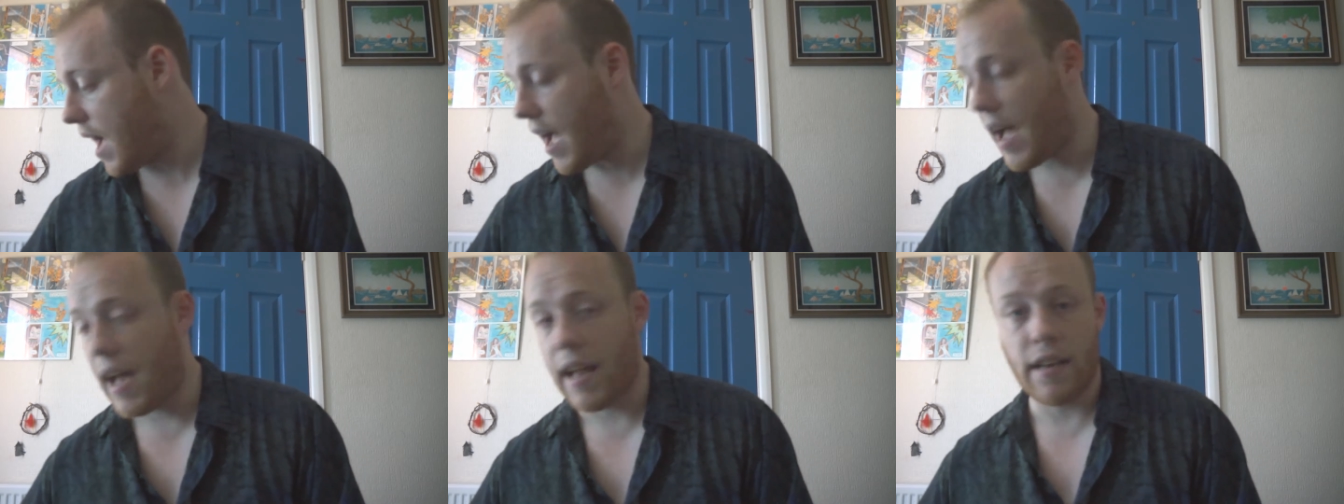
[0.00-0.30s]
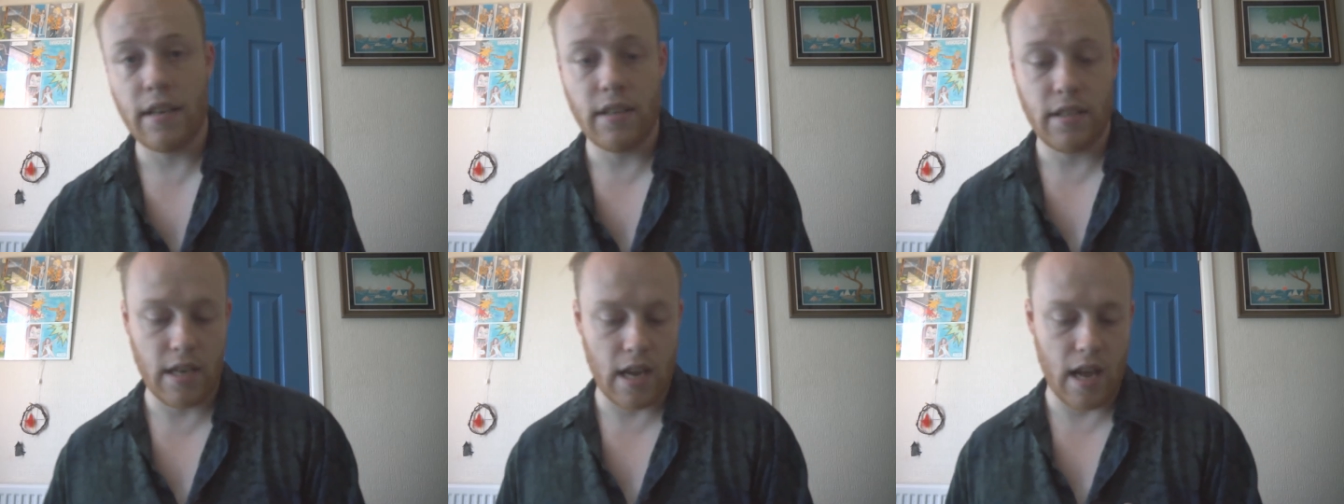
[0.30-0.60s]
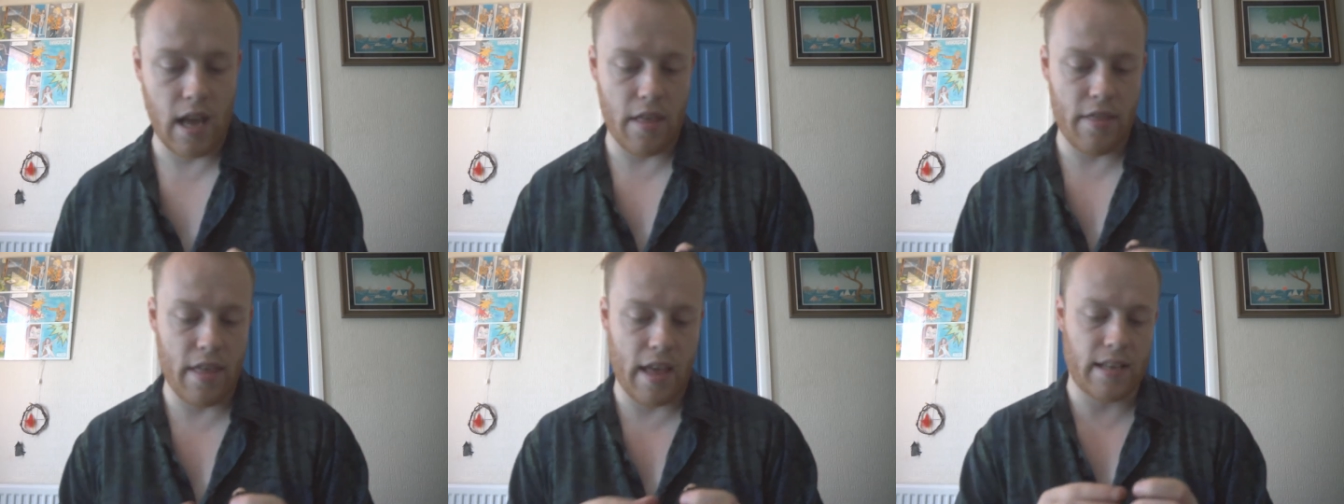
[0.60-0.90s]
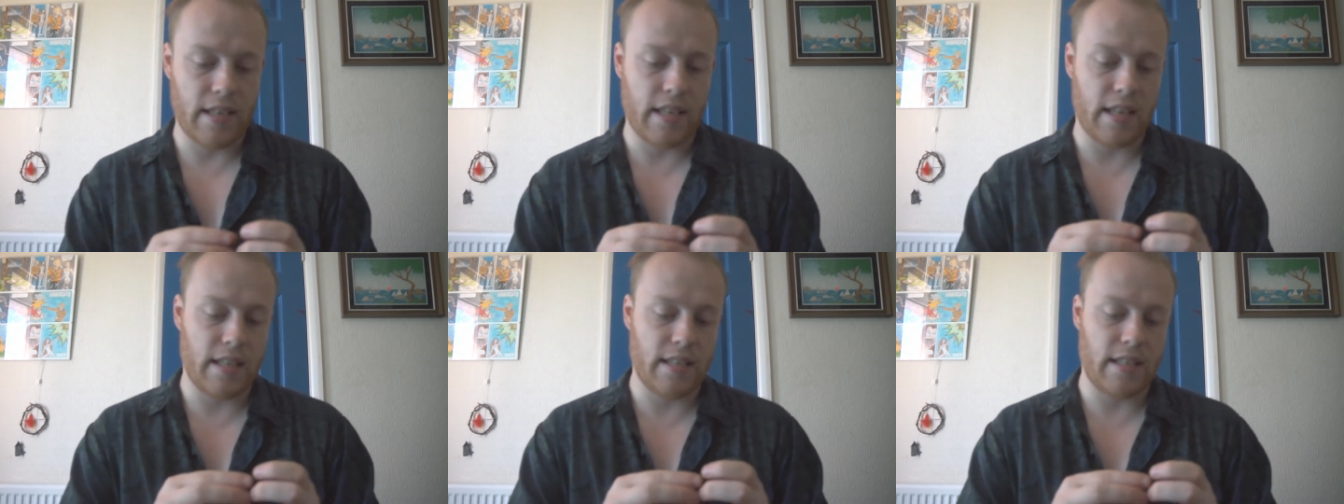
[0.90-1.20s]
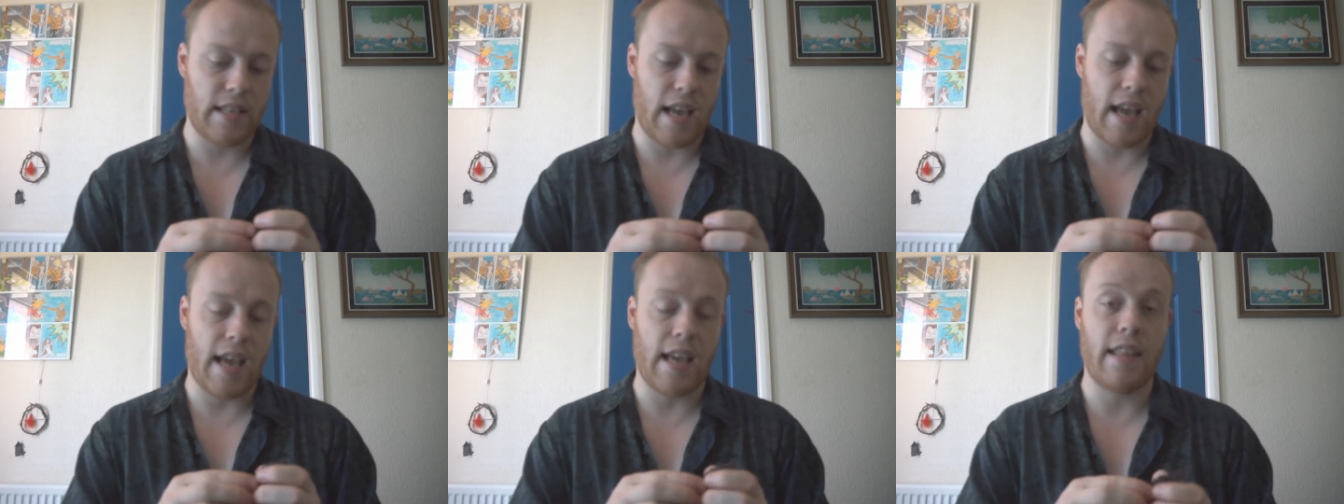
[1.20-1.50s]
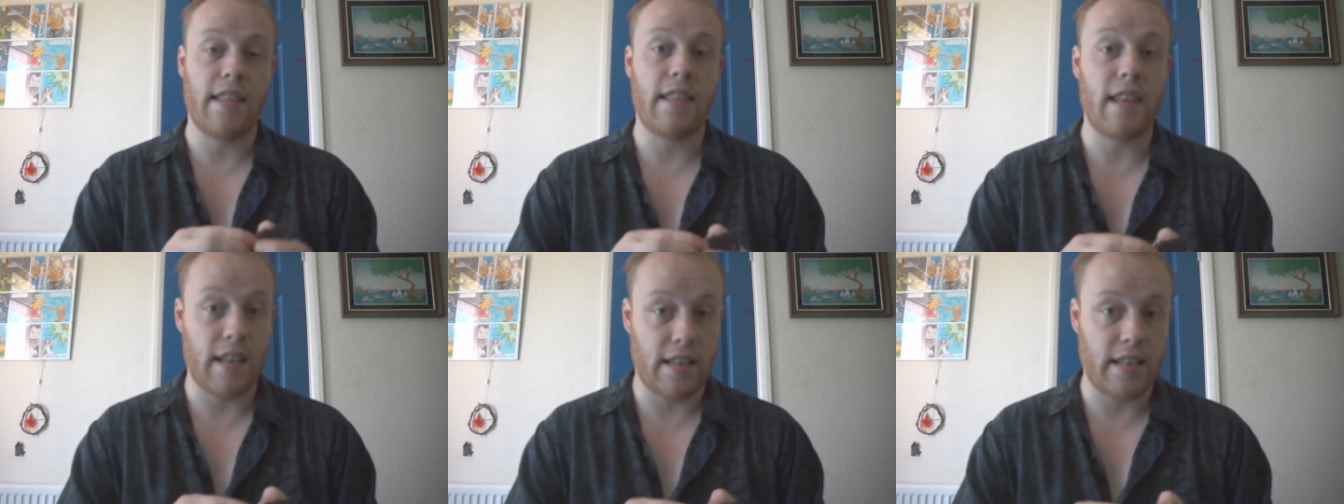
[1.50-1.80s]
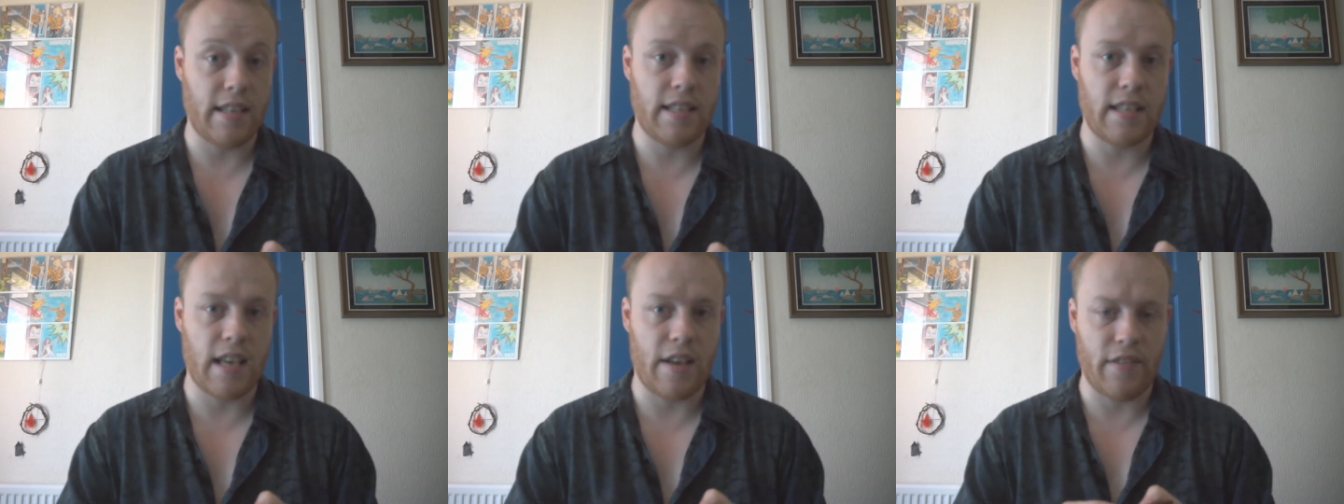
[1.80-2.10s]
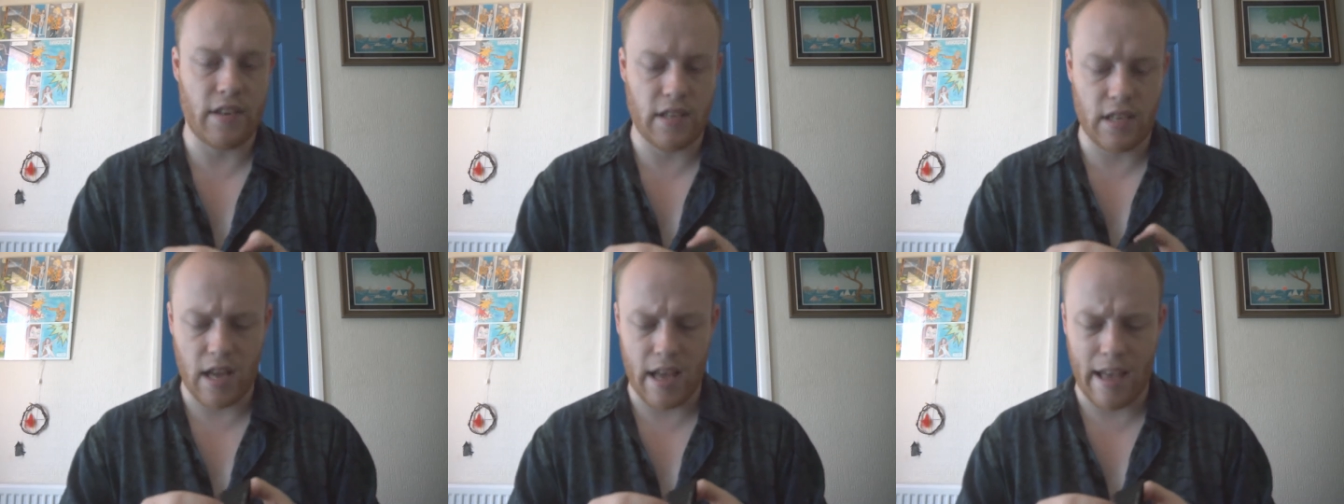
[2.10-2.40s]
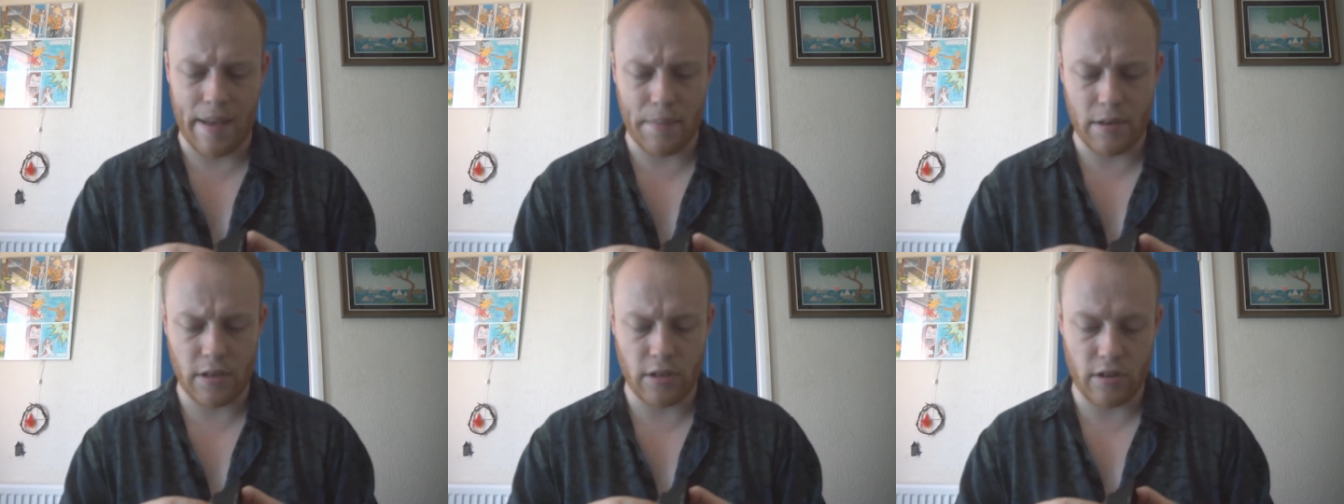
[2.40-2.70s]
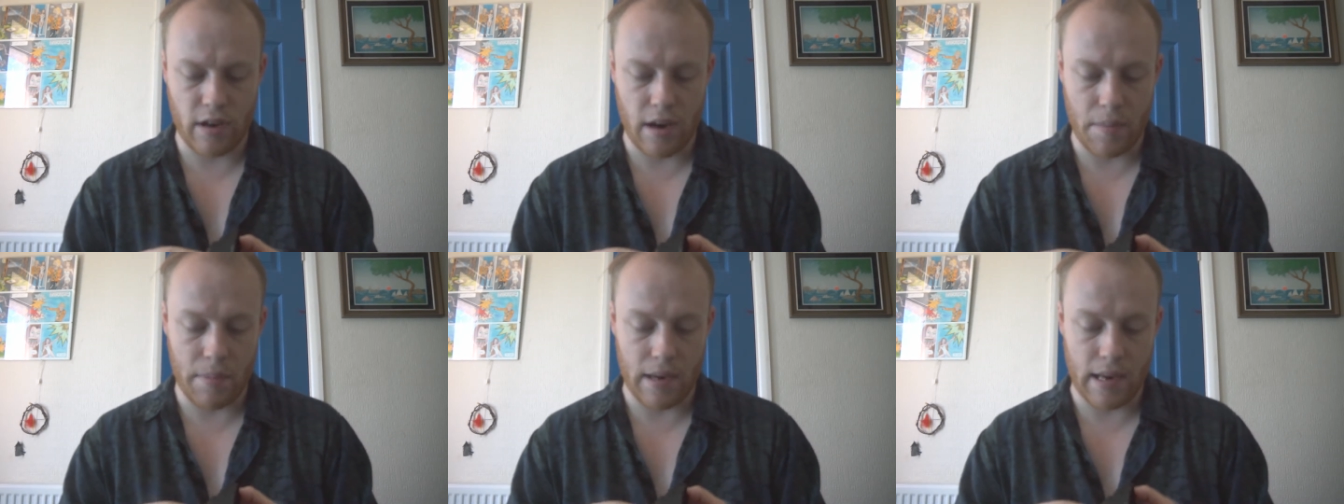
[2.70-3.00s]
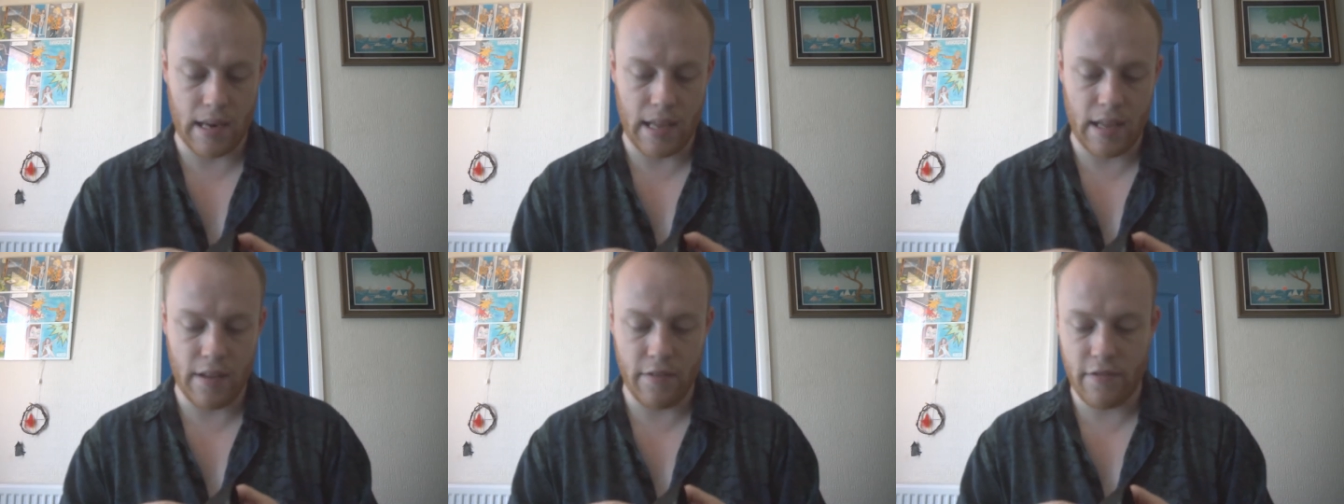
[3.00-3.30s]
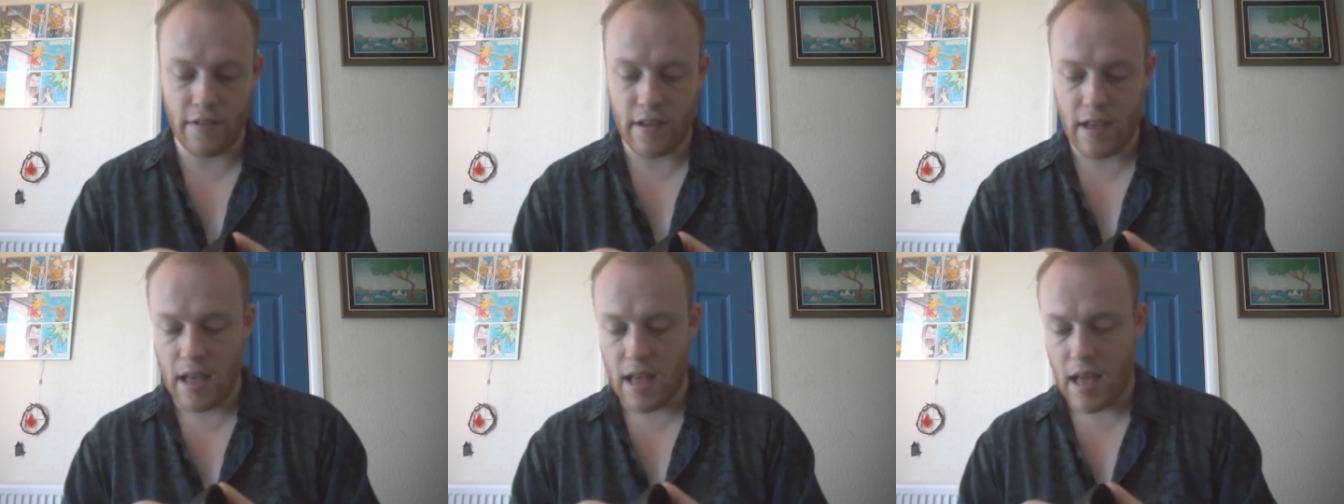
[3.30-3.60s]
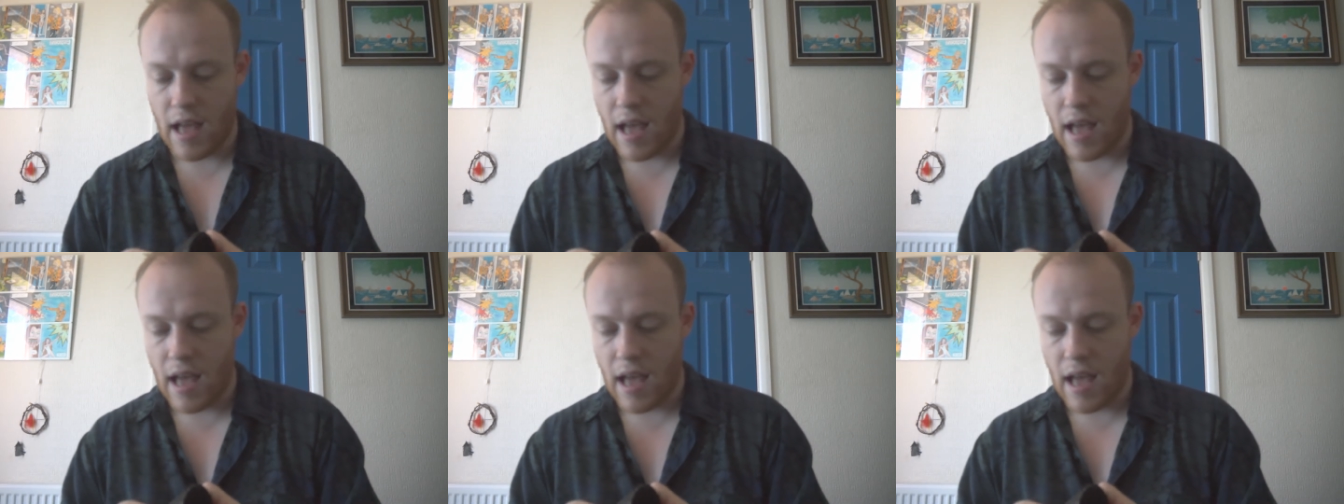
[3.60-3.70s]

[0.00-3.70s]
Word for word: and uh, that is a 37 diameter I believe